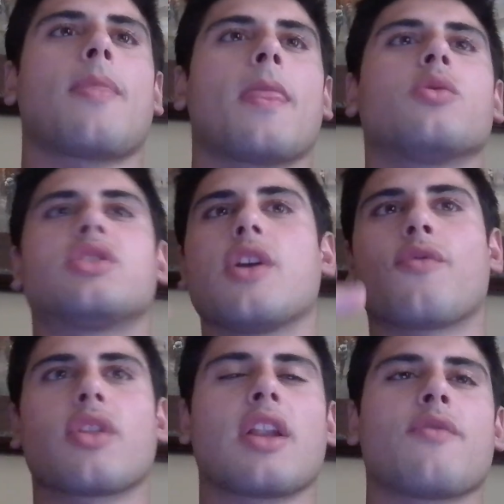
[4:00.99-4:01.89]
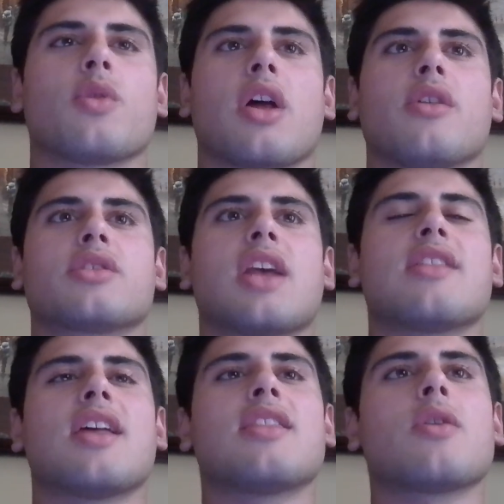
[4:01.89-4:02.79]
It was different than everyone else,
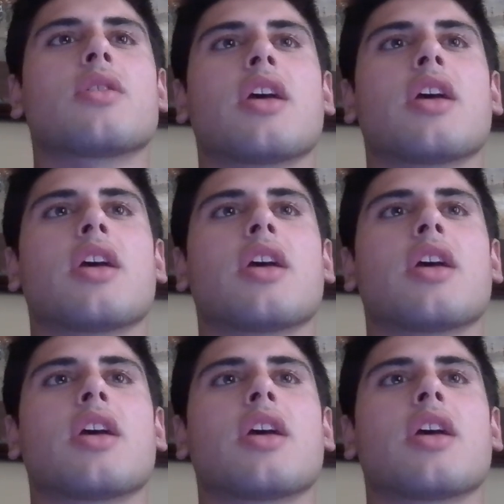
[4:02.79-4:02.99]
and then they were